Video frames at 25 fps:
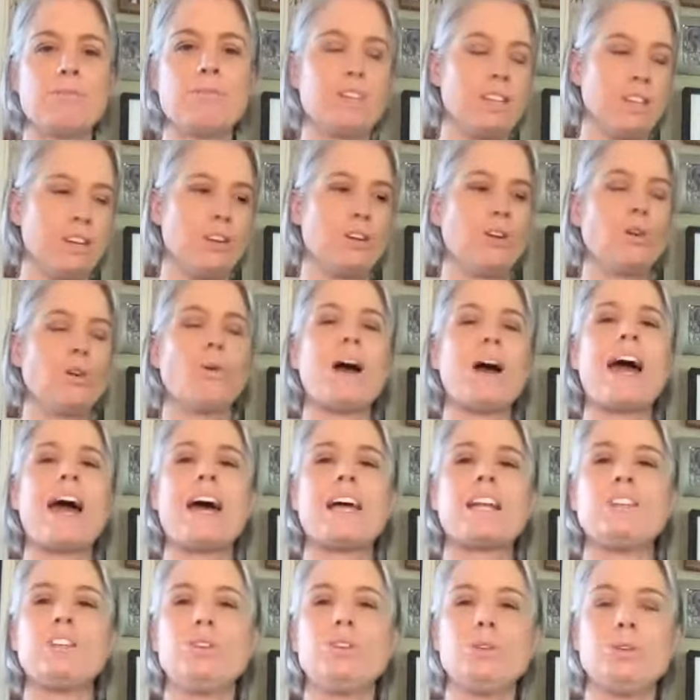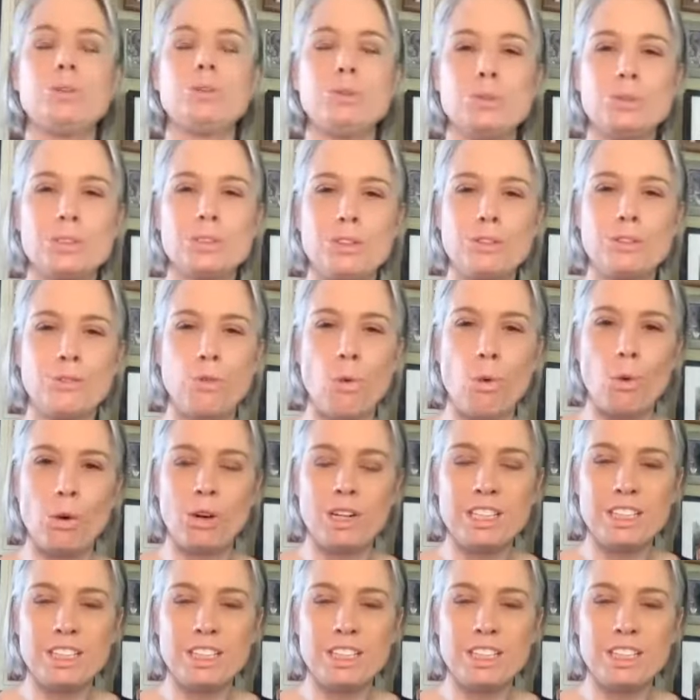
you know, and used for